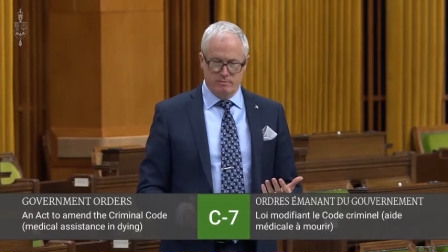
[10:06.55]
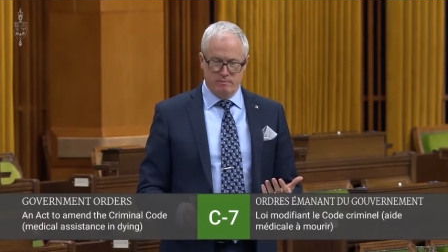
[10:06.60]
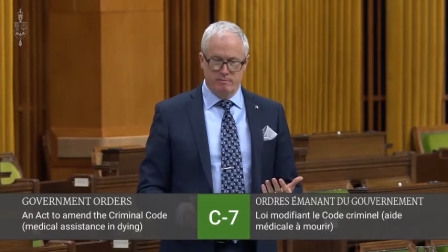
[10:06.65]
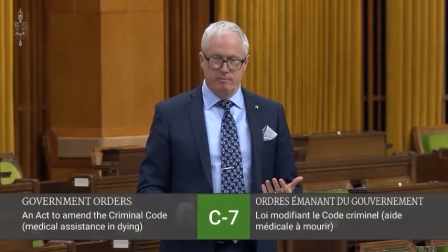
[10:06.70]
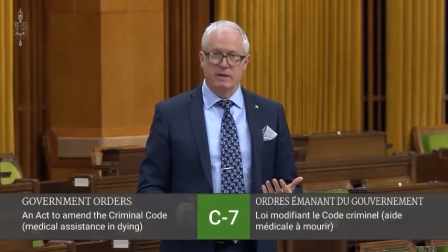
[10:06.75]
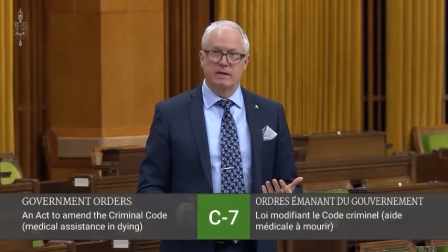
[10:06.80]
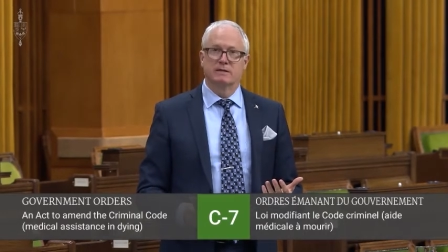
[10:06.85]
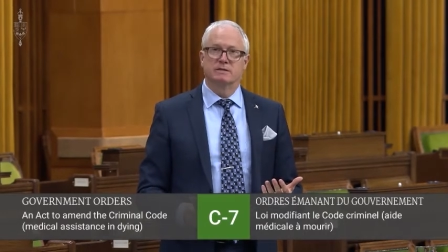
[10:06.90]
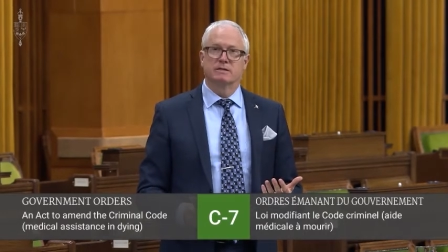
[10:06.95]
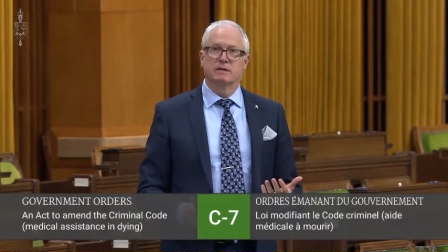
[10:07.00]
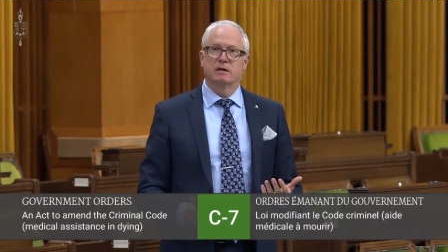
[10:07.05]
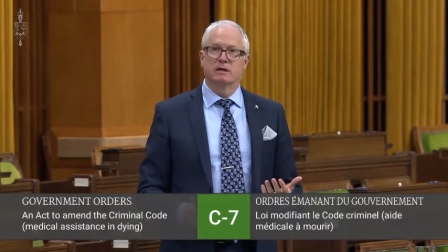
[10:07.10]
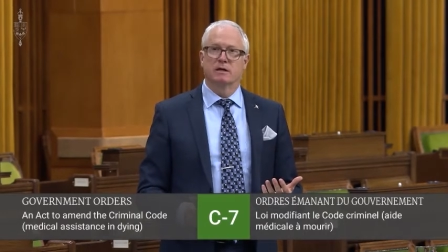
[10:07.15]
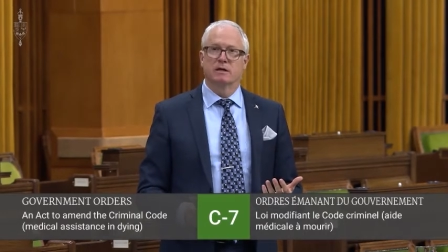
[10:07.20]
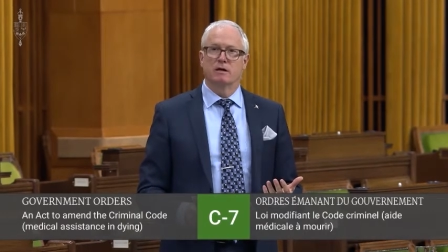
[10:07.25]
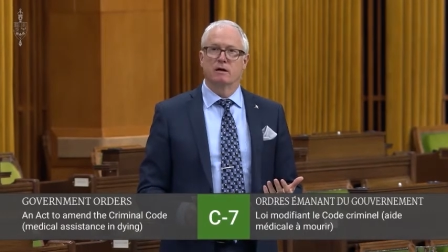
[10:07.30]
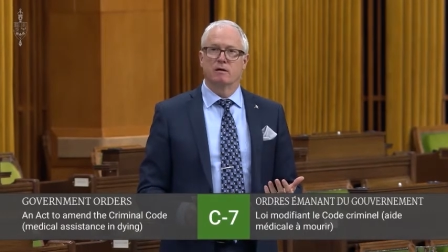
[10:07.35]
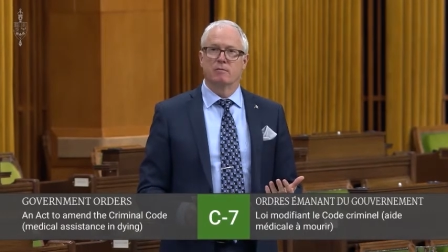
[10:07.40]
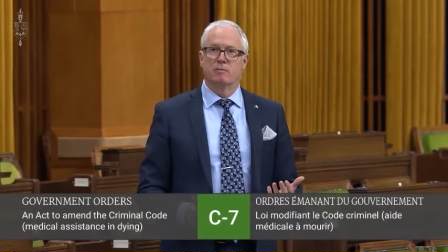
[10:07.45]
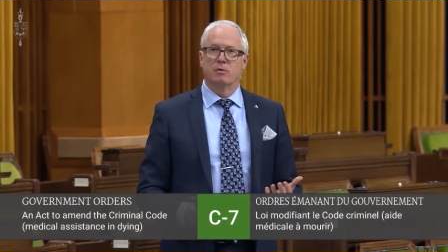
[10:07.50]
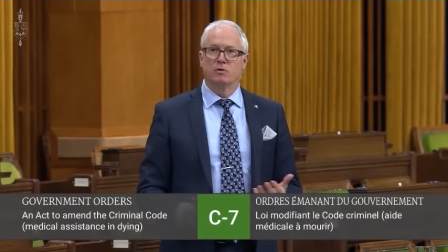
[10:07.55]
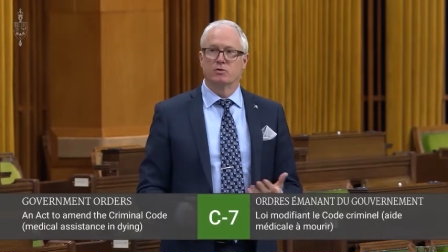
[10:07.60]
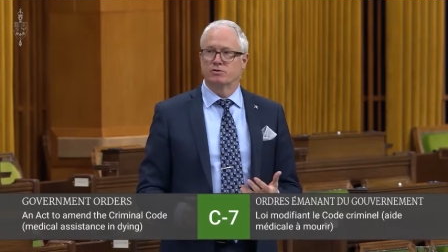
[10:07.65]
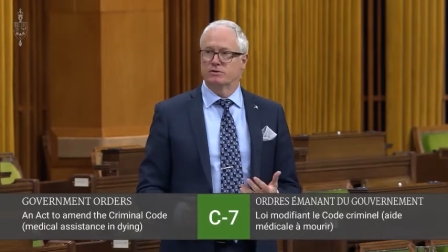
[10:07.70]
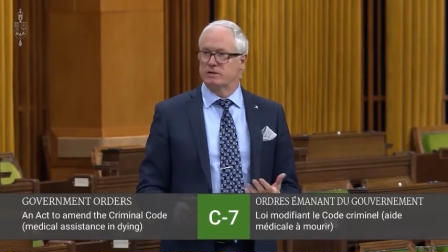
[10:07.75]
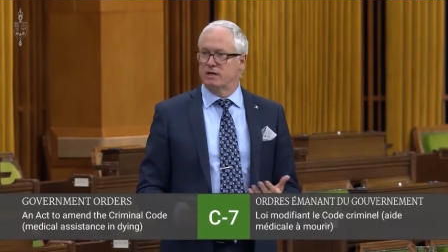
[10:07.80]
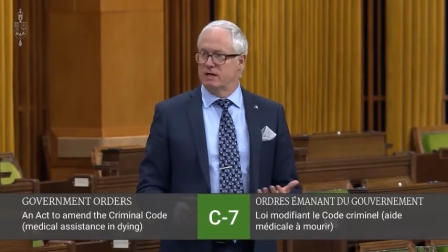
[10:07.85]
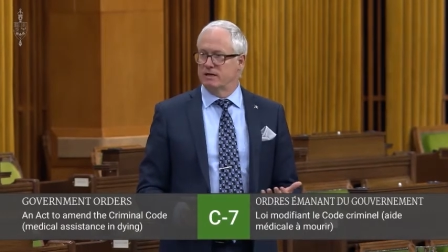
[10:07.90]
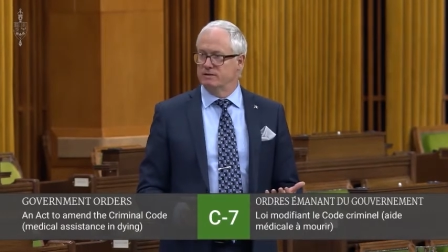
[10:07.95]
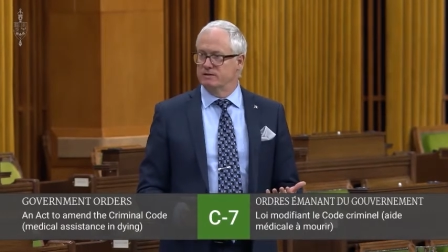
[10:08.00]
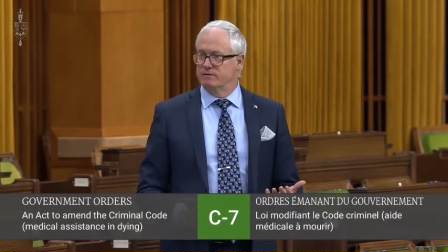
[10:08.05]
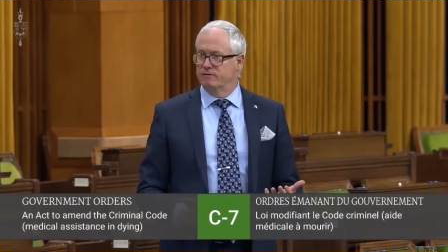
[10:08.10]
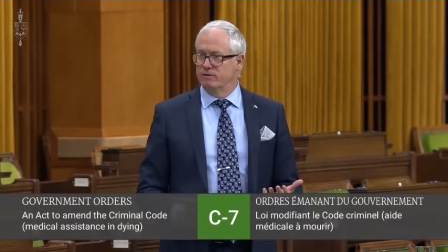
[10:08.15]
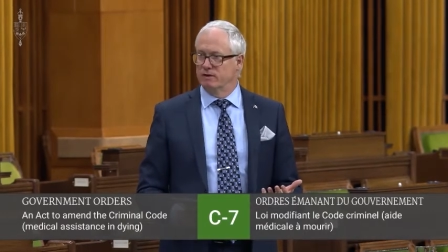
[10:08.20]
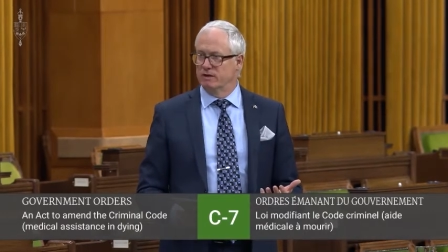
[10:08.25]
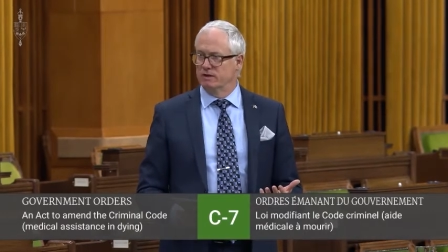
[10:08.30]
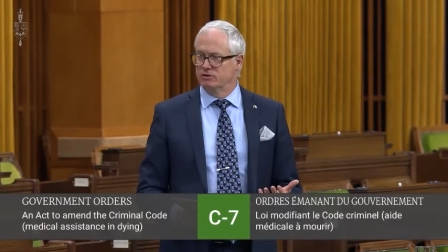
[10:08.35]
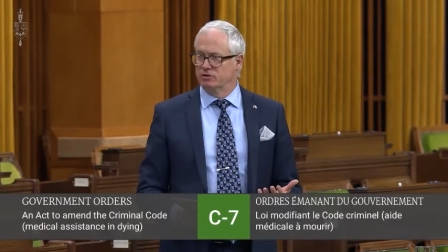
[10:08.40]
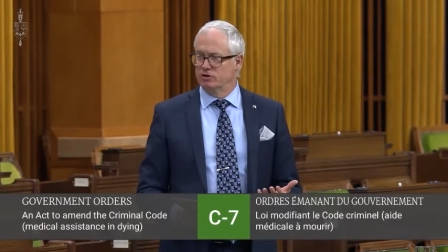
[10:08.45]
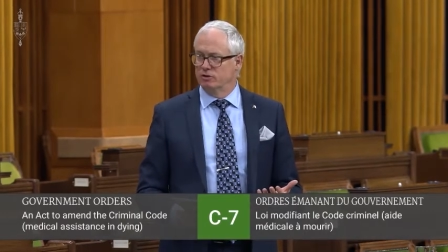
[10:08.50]
basically on both sides of
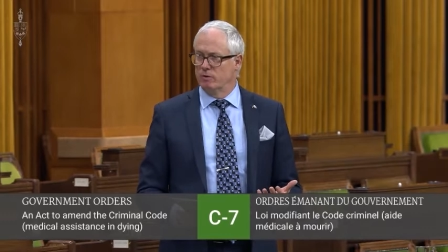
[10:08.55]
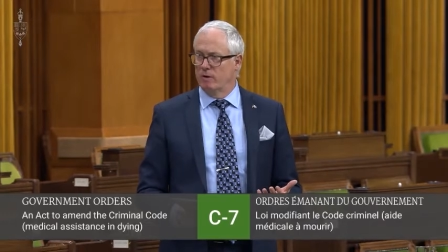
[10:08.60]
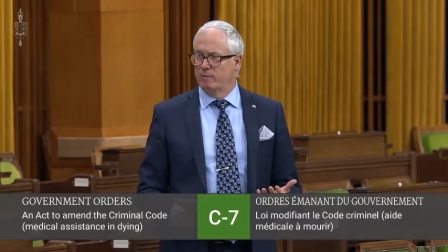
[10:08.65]
the issue.